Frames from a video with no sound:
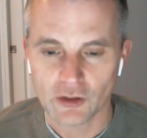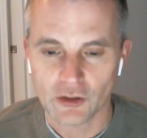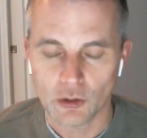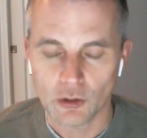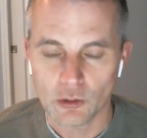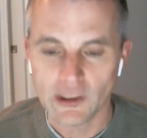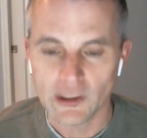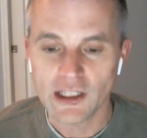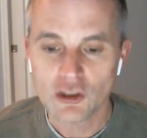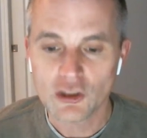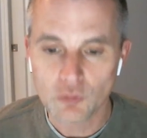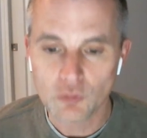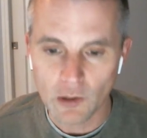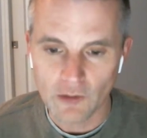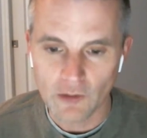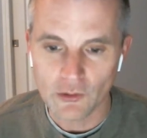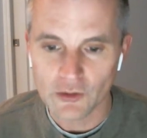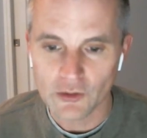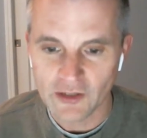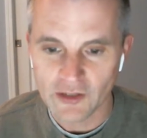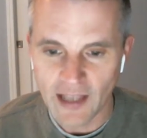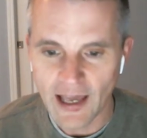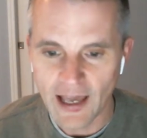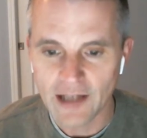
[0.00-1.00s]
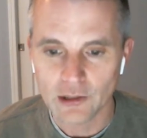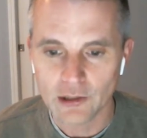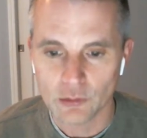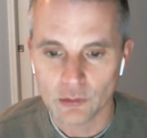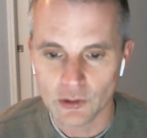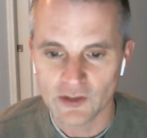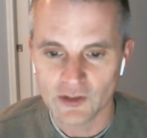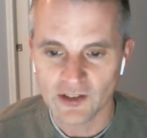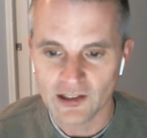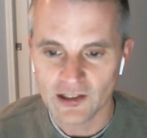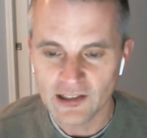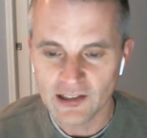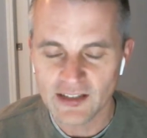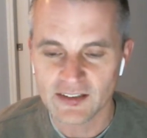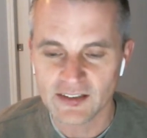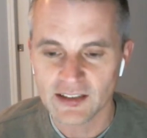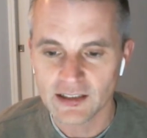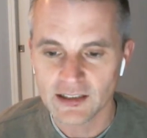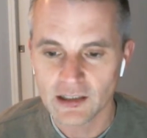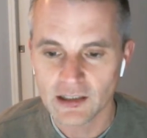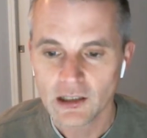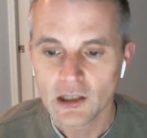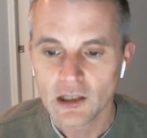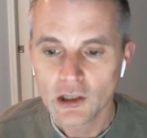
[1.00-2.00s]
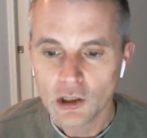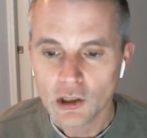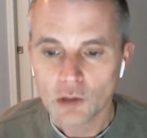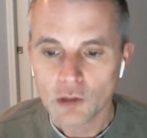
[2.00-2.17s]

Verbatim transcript: So each one of those categories I listed,